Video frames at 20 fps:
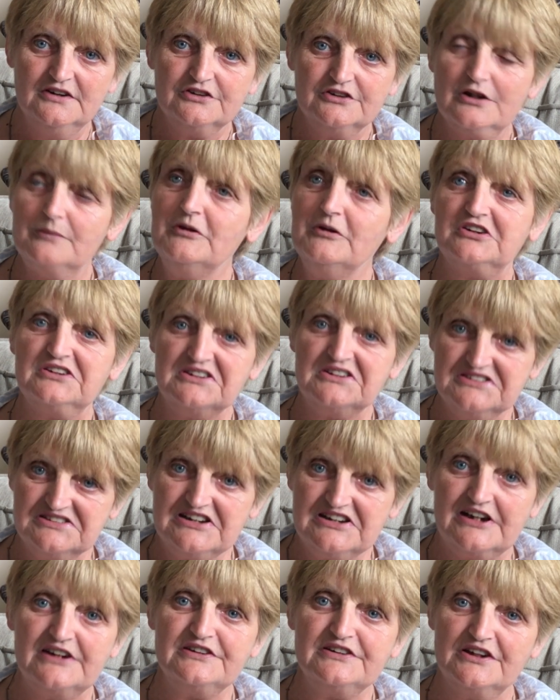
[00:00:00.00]
The mothers
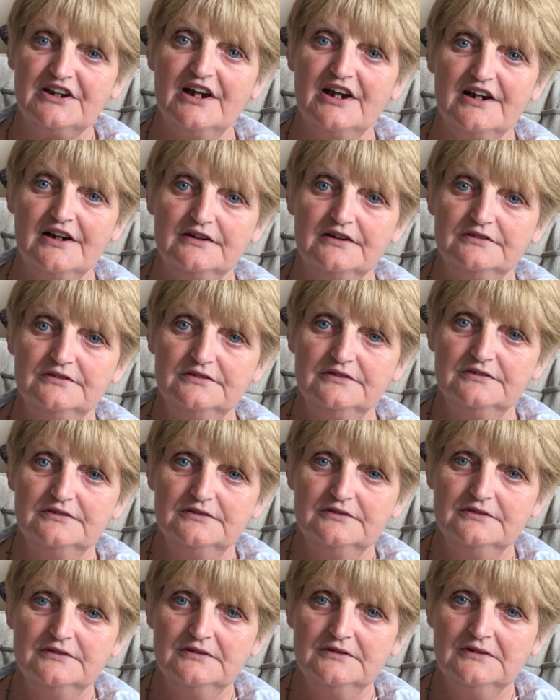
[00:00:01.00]
did care.
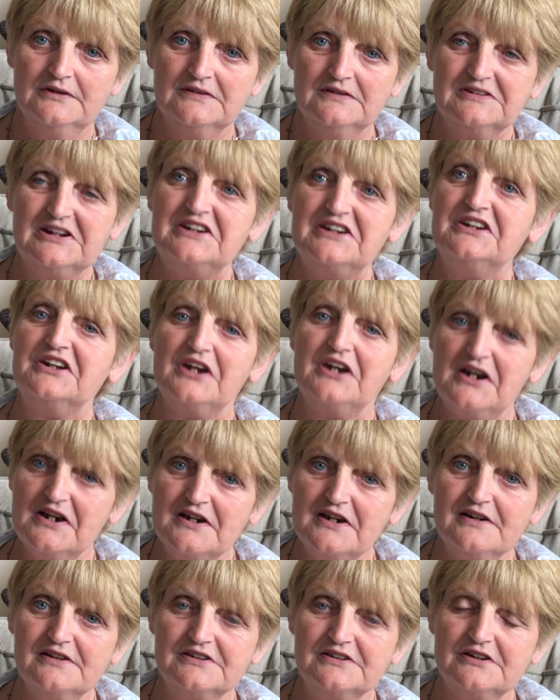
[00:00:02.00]
They
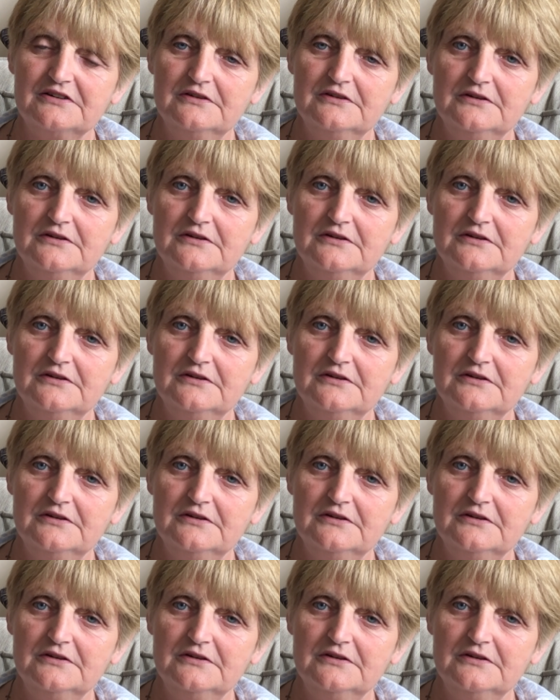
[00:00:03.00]
cared.